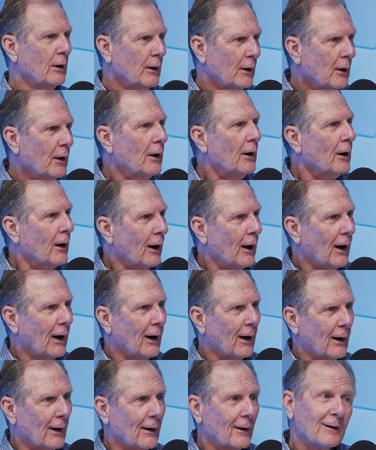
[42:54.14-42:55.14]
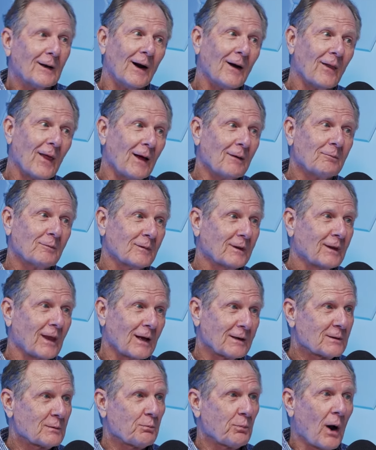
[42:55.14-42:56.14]
Mm. You know,
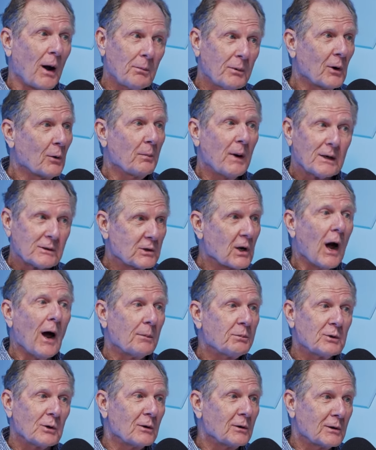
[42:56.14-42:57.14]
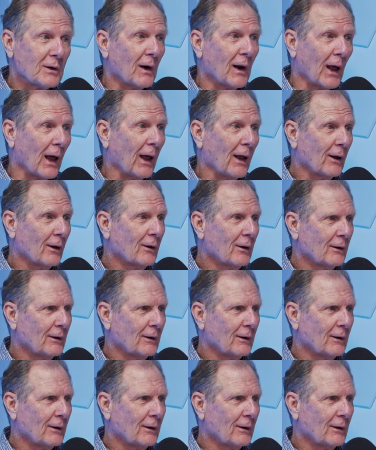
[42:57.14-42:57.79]
that's probably your best option today.